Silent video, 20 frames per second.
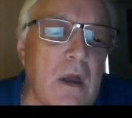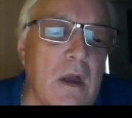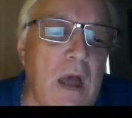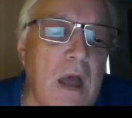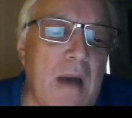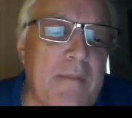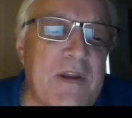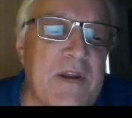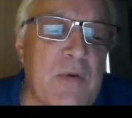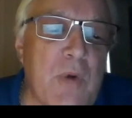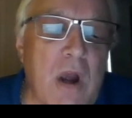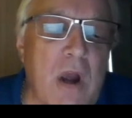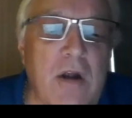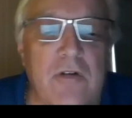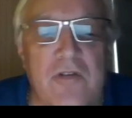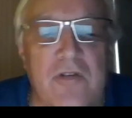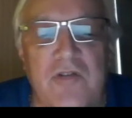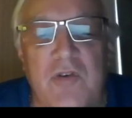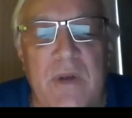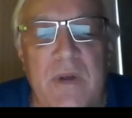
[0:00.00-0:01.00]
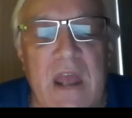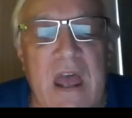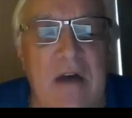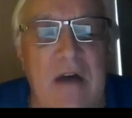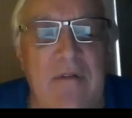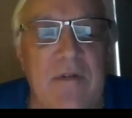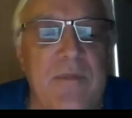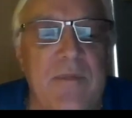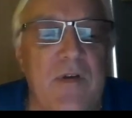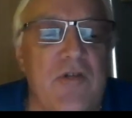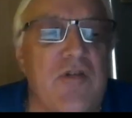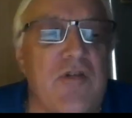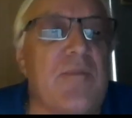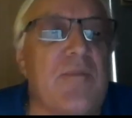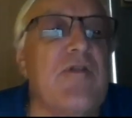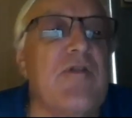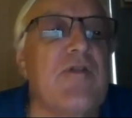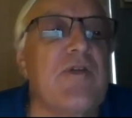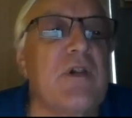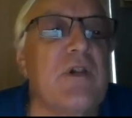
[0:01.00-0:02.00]
How many records do we have in Music
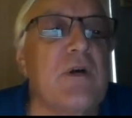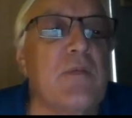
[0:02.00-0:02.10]
Mozilla